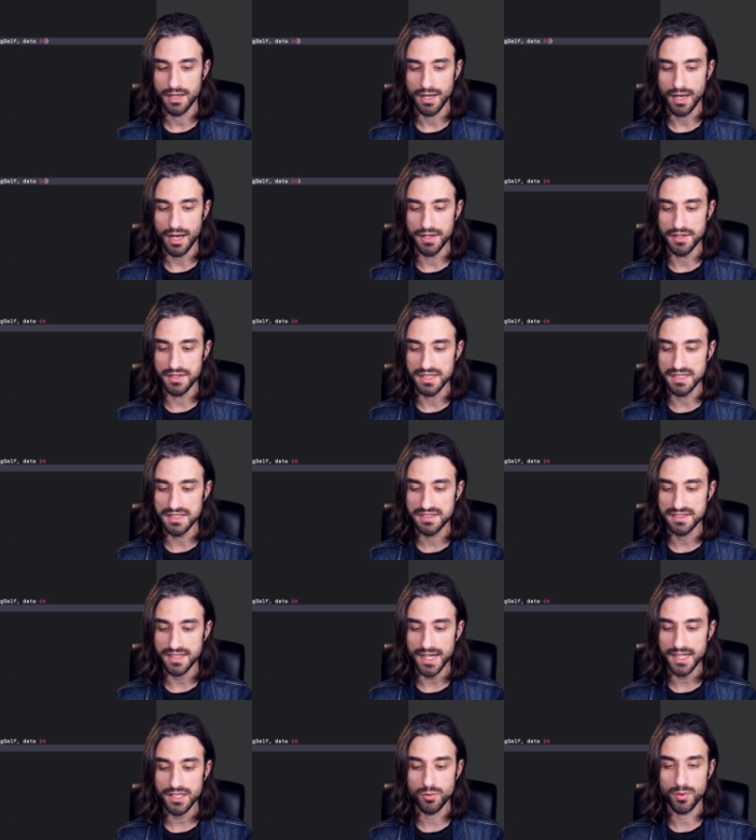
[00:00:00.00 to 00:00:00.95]
And
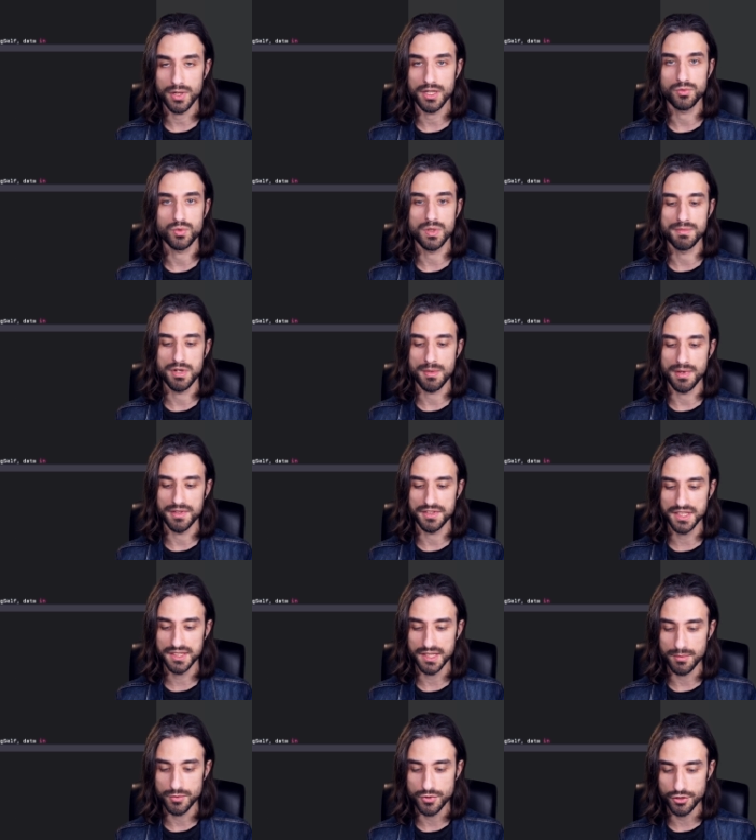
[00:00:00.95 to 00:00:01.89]
inside, well, to implement
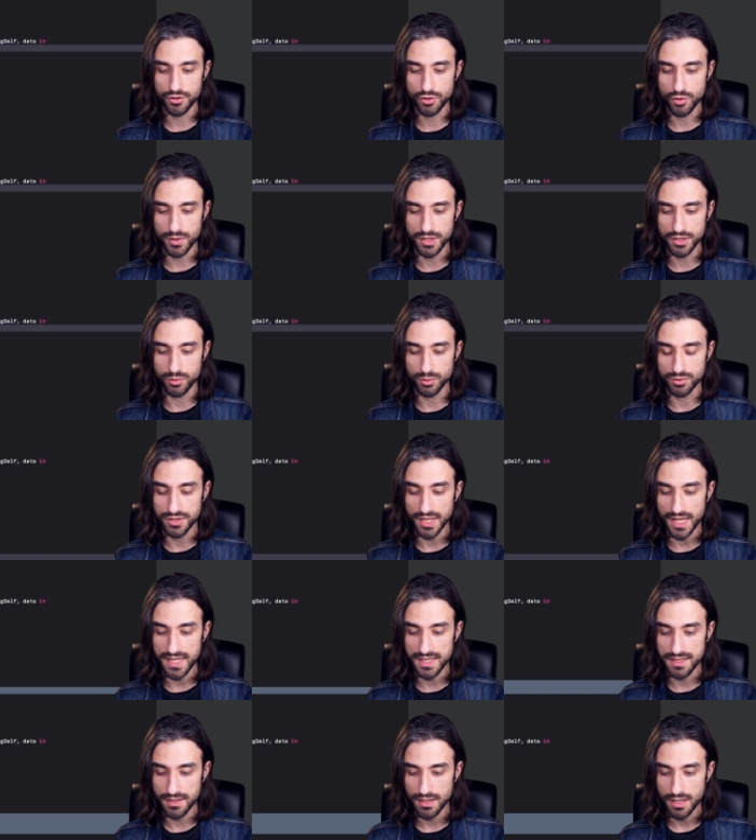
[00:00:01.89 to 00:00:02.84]
it, I'm just going to
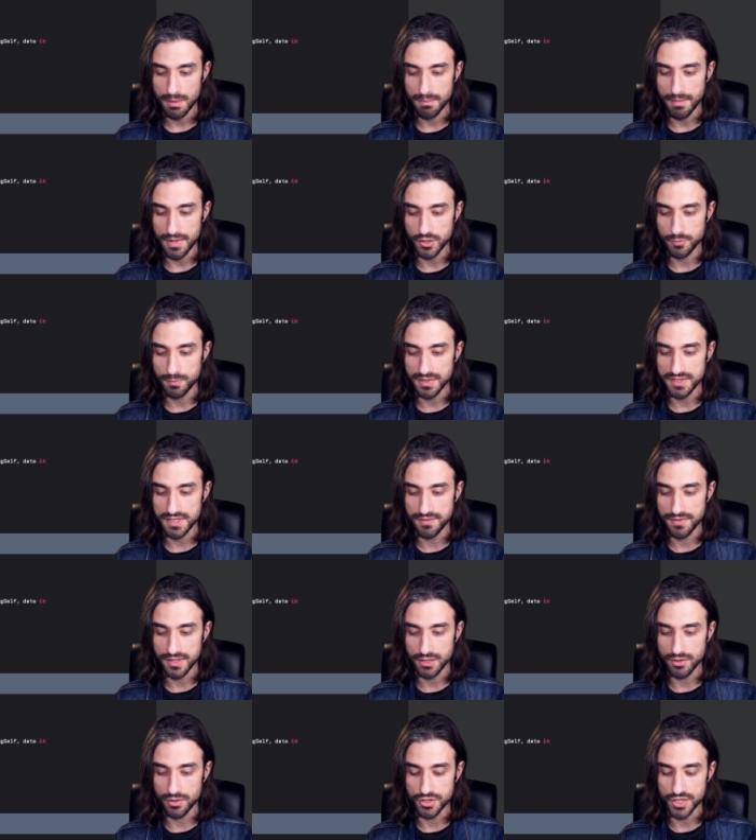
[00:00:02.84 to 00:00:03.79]
take my
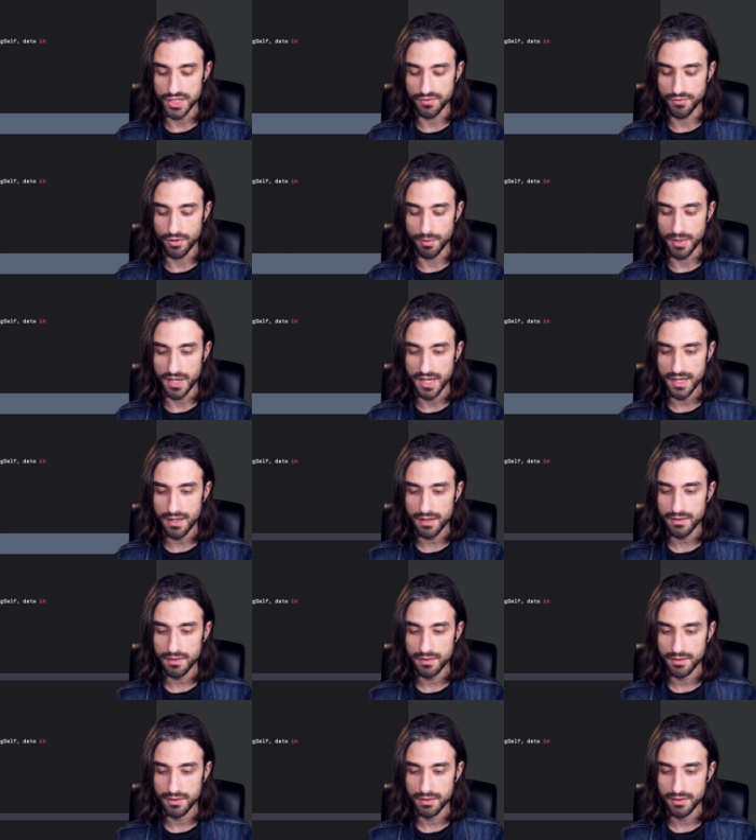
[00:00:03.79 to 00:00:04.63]
specific logic from here,